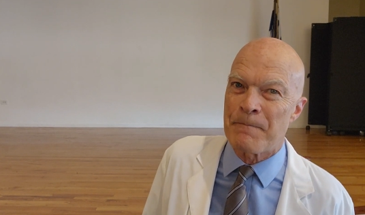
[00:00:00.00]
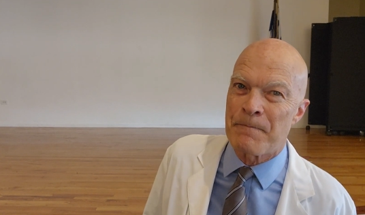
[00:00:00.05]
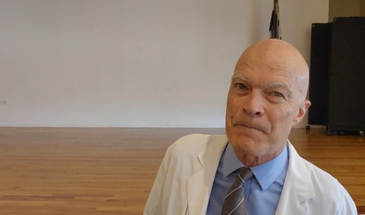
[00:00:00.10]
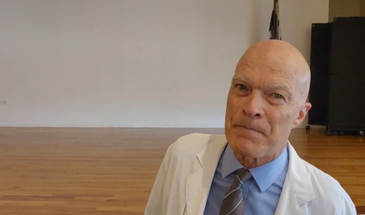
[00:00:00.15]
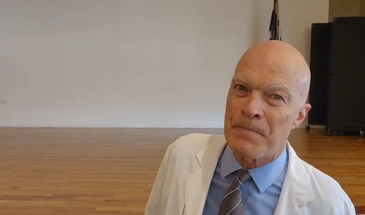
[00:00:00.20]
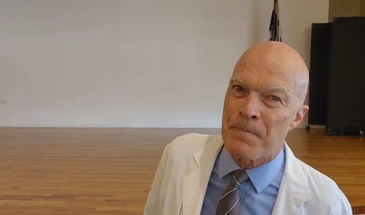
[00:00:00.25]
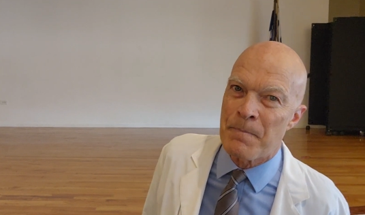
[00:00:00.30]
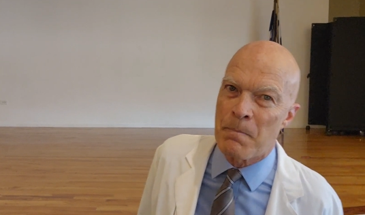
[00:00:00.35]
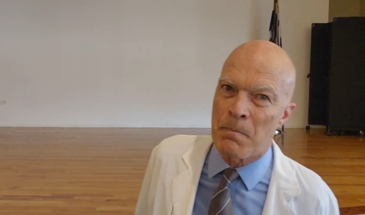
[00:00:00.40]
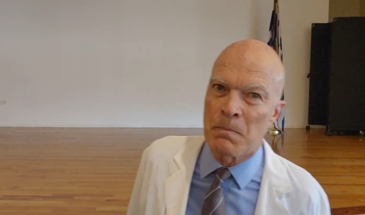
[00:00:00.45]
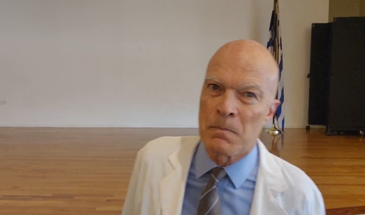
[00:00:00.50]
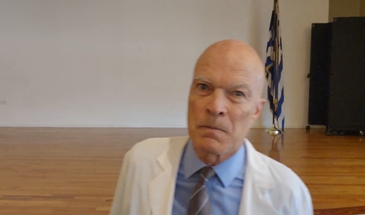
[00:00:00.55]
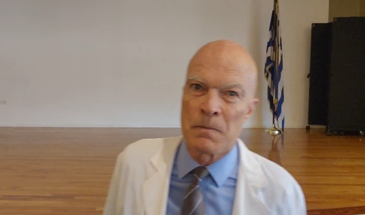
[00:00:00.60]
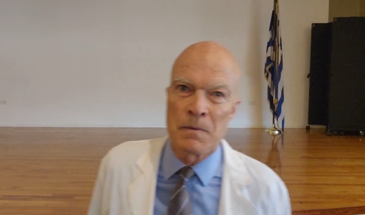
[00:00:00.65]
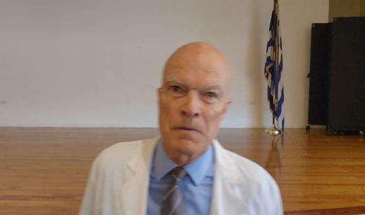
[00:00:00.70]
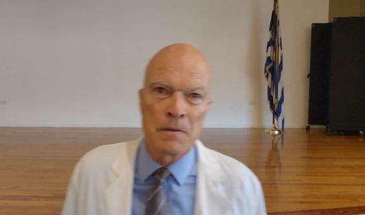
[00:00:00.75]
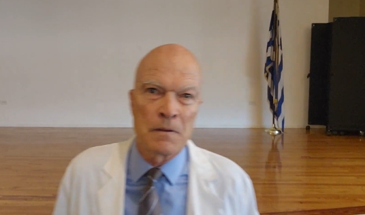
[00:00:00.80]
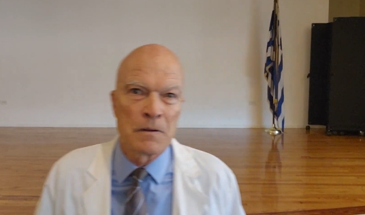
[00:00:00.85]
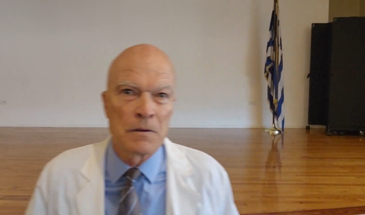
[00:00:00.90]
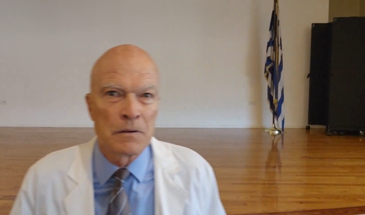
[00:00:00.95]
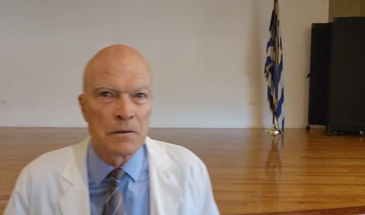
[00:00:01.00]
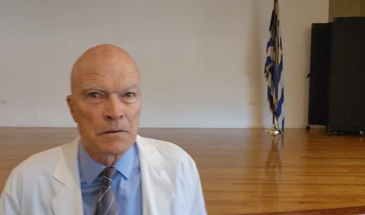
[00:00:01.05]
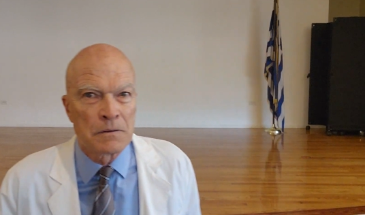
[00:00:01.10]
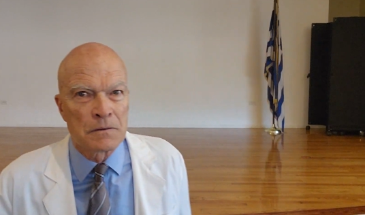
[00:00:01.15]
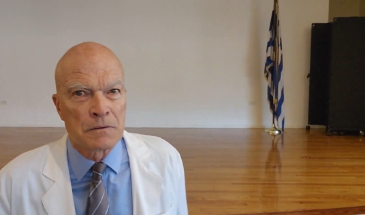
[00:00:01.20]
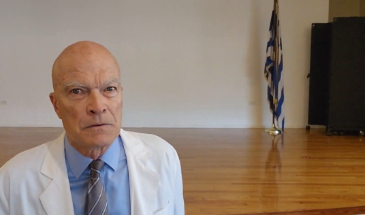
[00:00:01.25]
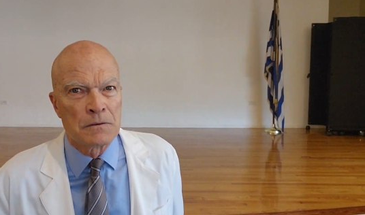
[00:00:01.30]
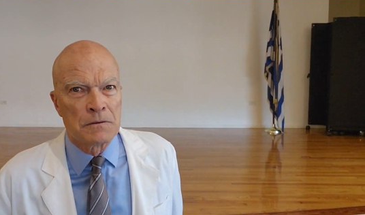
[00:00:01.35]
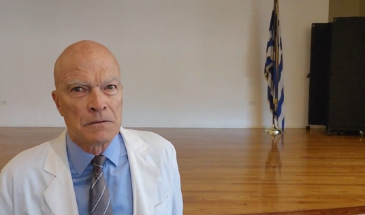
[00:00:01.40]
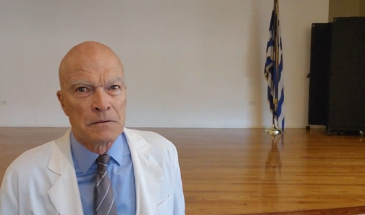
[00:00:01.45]

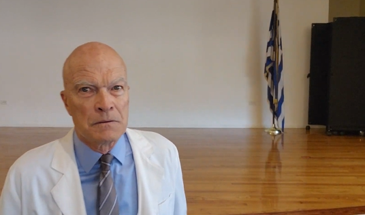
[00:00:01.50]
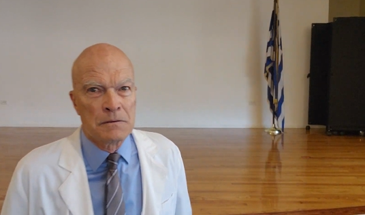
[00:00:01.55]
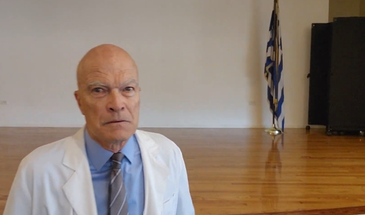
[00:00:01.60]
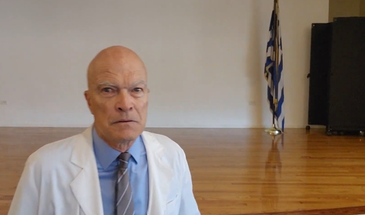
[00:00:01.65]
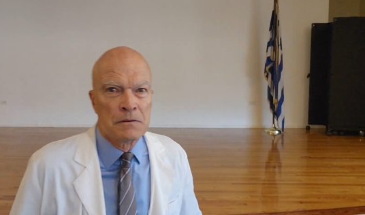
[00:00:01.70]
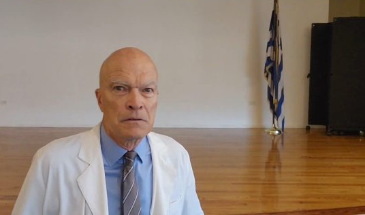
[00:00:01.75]
Nothing is said.